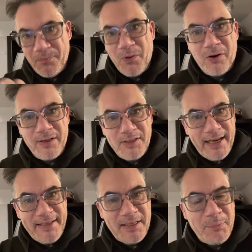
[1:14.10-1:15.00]
are
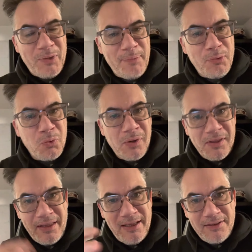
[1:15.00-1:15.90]
enticing people with
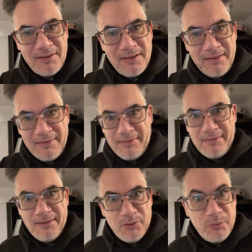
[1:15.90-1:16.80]
these
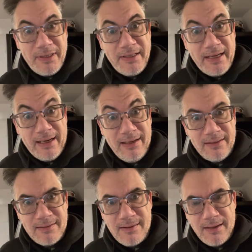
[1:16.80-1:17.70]

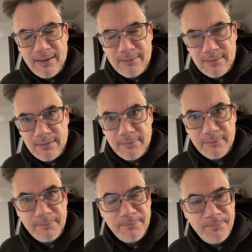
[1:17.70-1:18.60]
ridiculous things
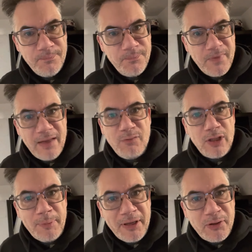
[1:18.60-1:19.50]
have
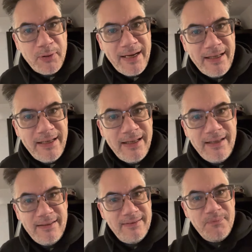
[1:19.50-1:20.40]
only been created
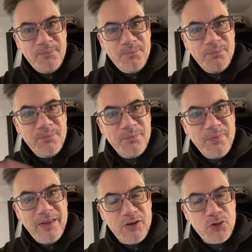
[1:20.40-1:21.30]

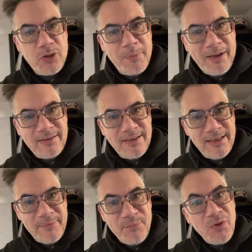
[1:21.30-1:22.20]
in a short amount of
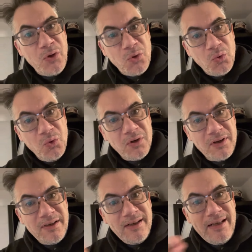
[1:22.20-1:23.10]
time.
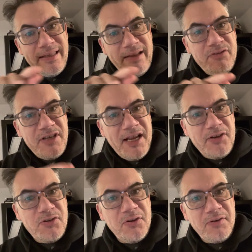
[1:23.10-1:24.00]
Or they've
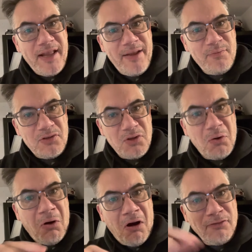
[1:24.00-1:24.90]
changed their name
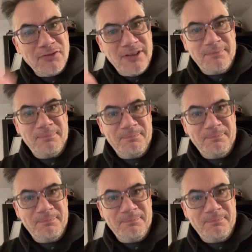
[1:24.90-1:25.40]
so often